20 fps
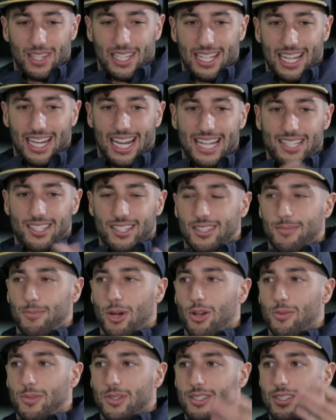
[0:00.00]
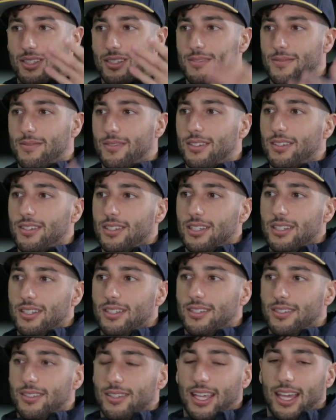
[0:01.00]
It has its moments.
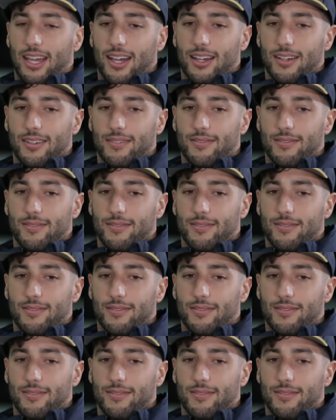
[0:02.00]
Yeah.